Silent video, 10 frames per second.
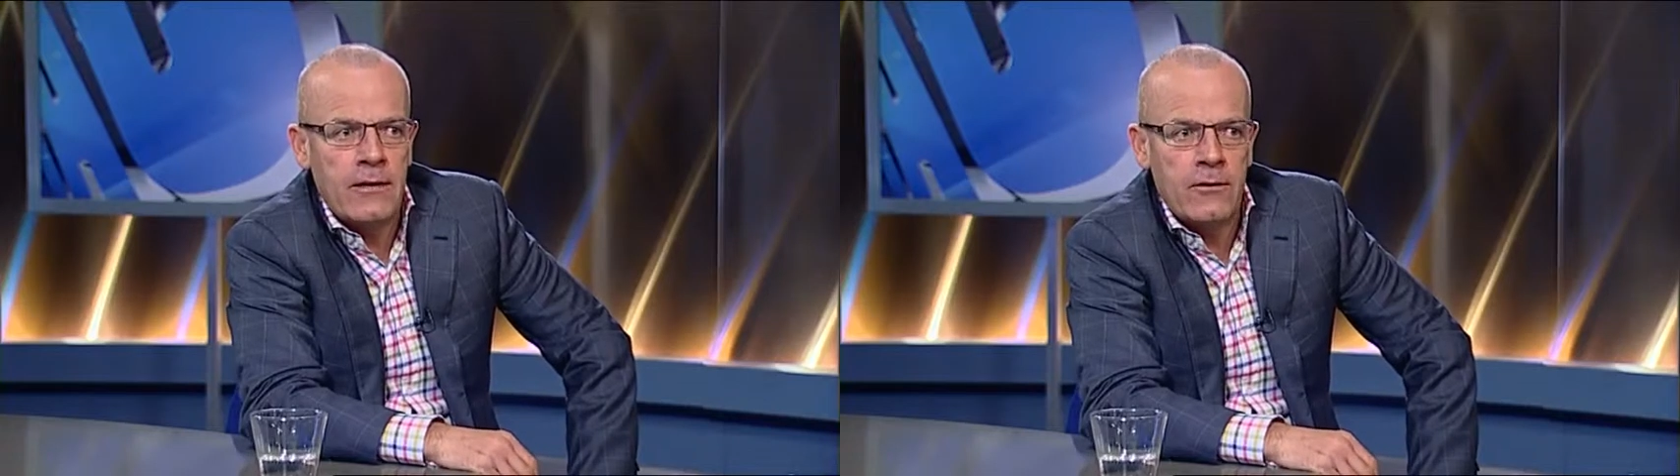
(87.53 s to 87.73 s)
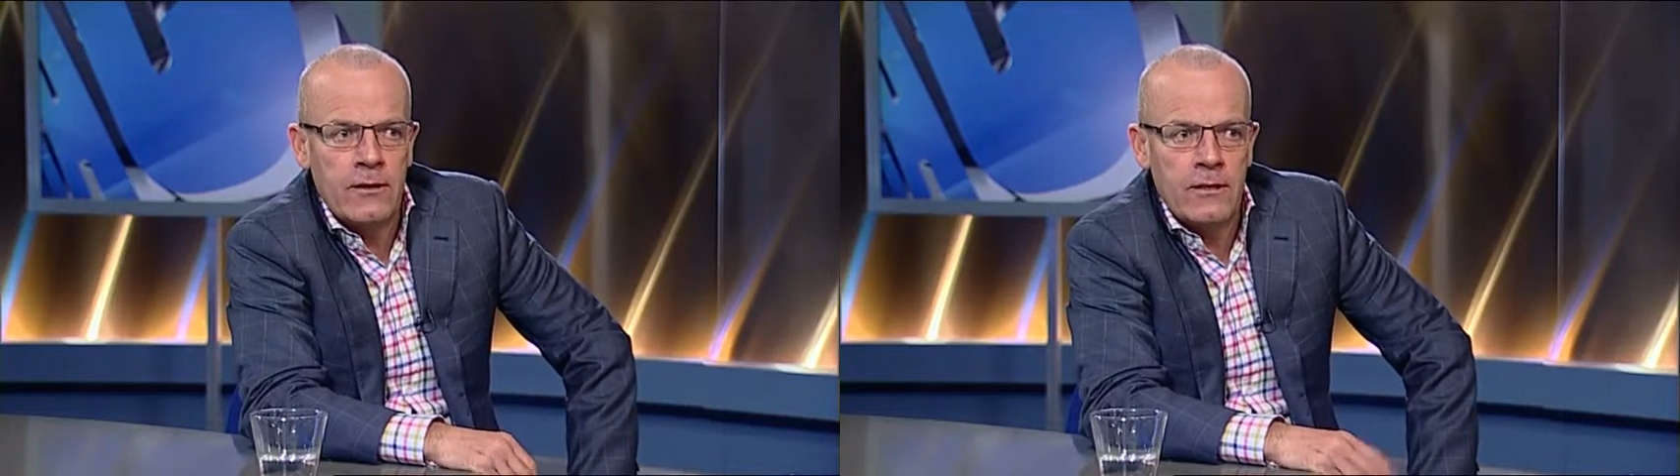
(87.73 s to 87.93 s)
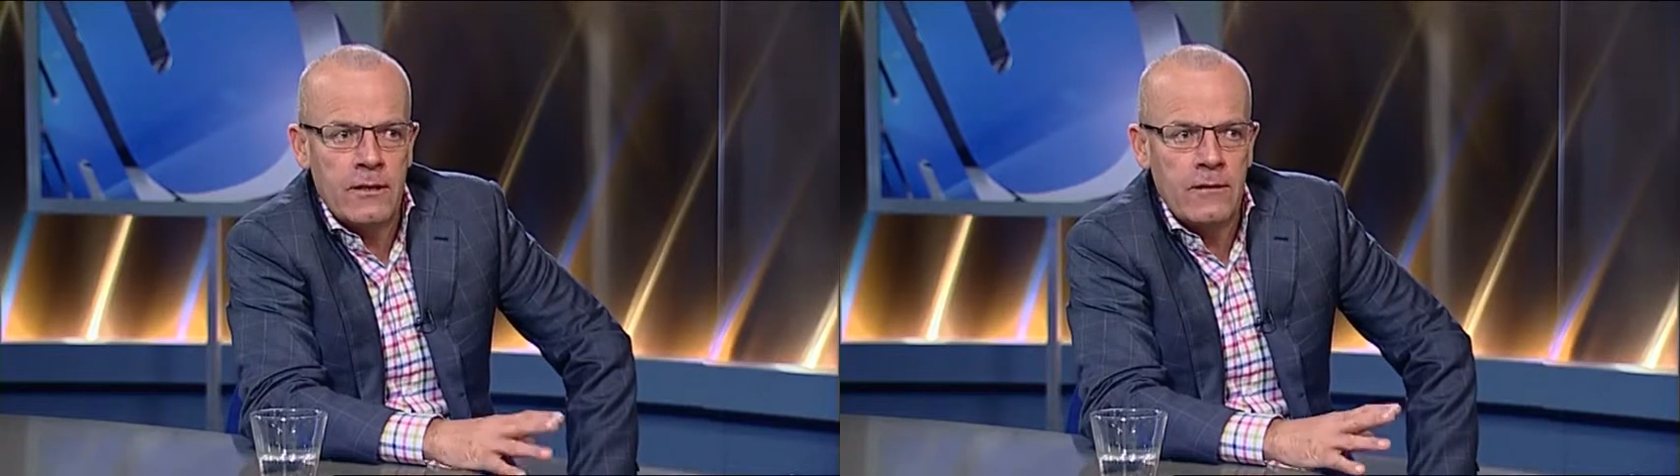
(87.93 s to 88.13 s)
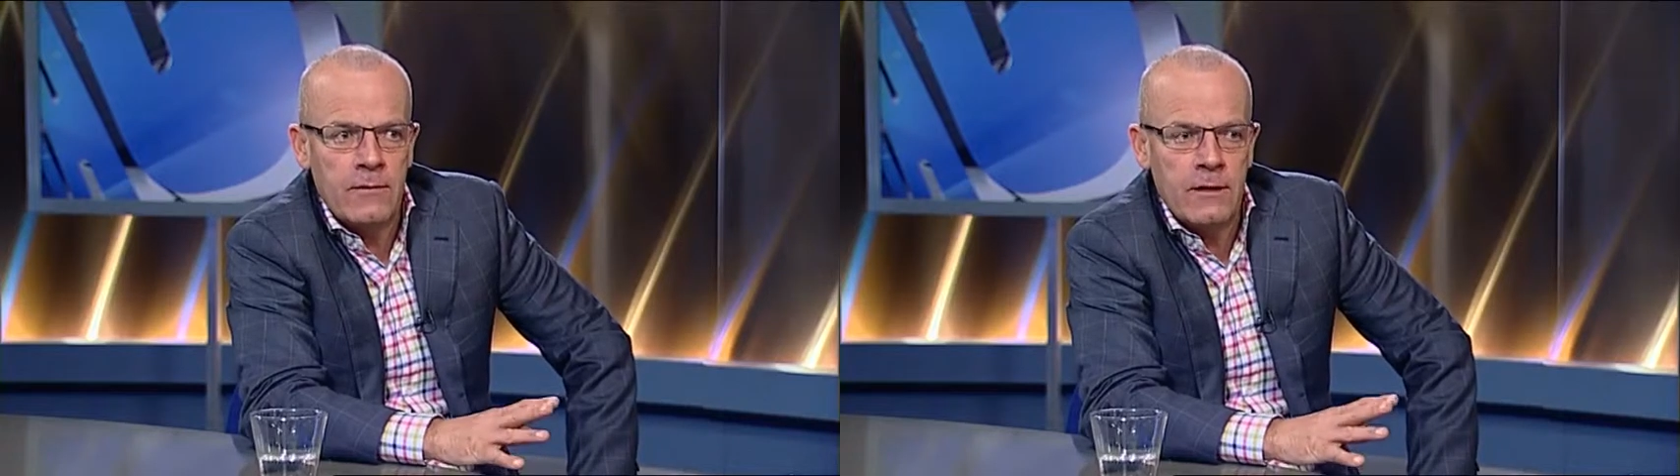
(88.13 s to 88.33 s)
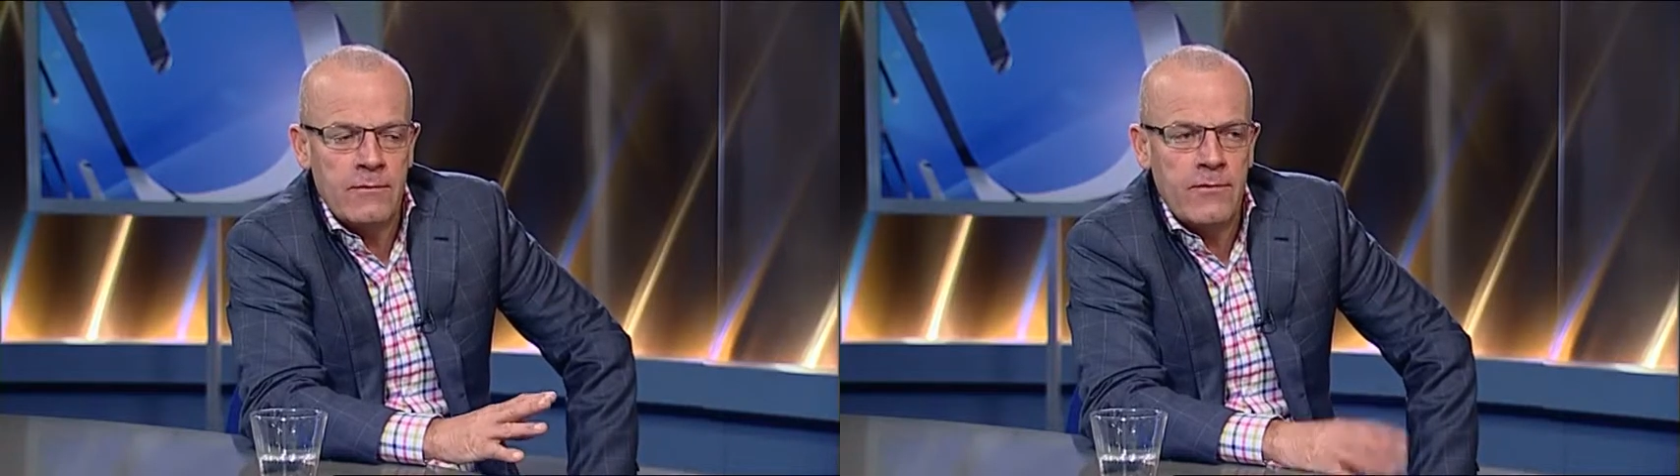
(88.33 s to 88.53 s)
you know,
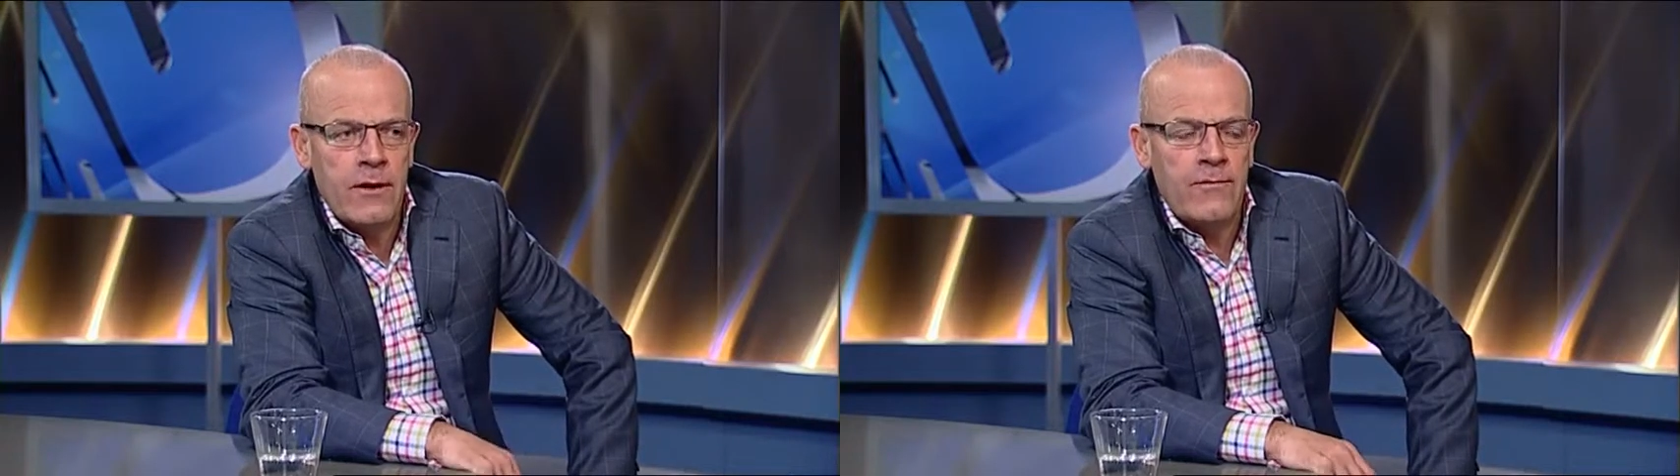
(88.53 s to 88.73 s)
he was very